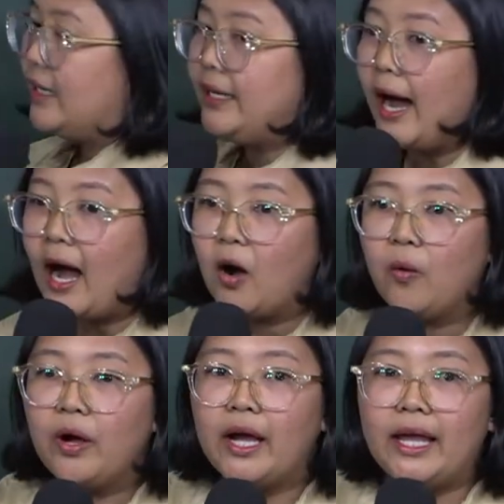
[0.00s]

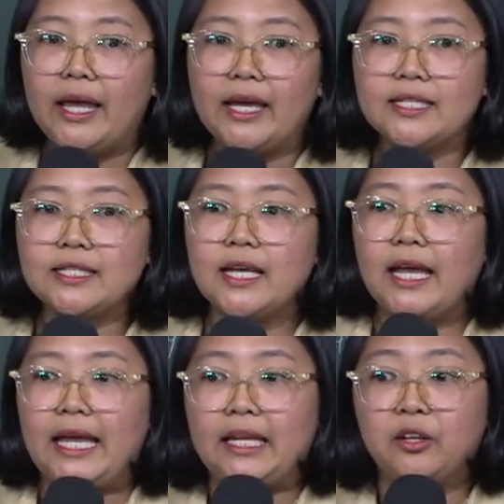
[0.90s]
now is
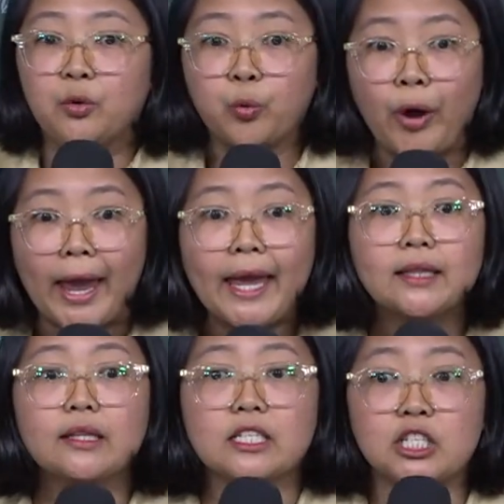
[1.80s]
in
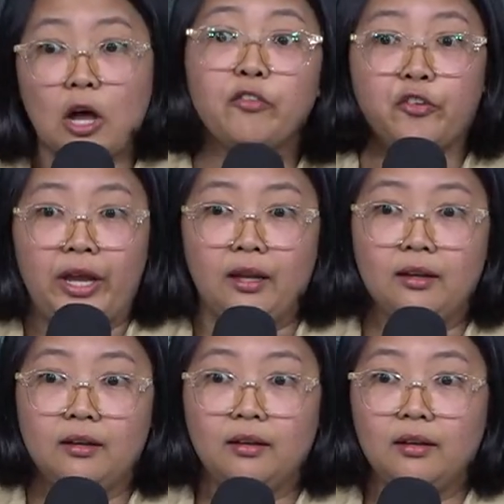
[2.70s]
great suffering.
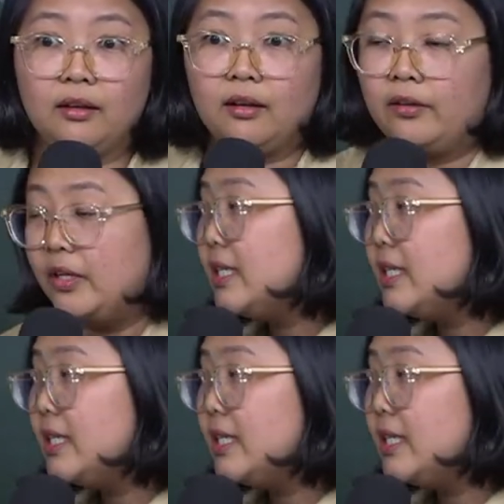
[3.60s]
This